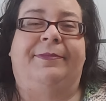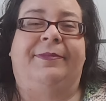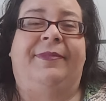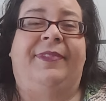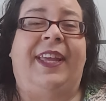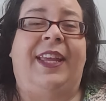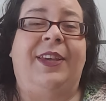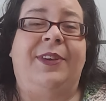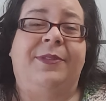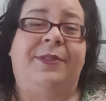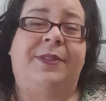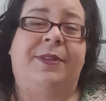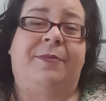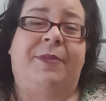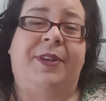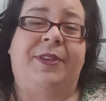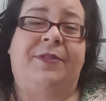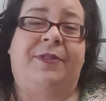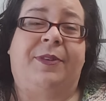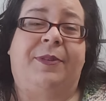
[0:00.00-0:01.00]
Thank you so
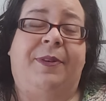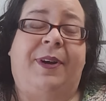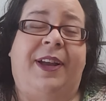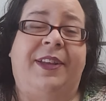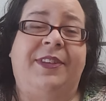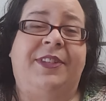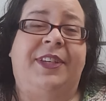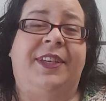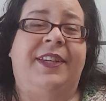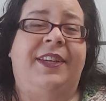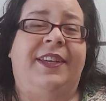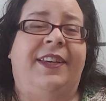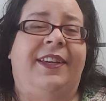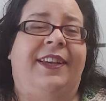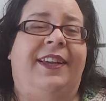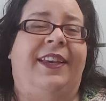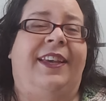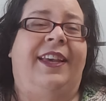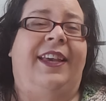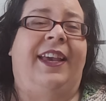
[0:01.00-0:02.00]
much for watching,
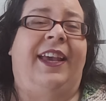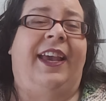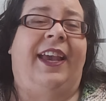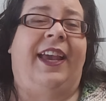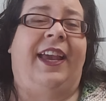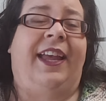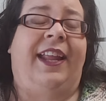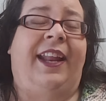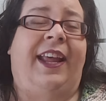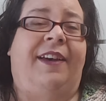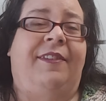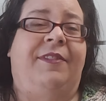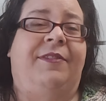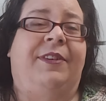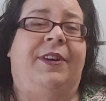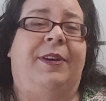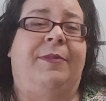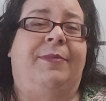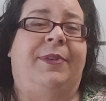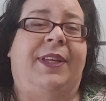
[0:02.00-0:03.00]
and have a
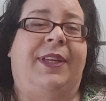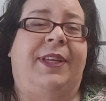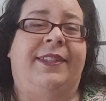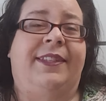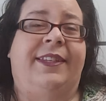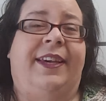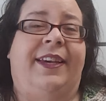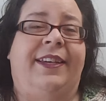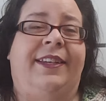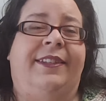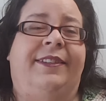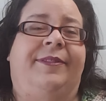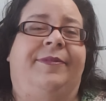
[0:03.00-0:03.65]
very blessed day.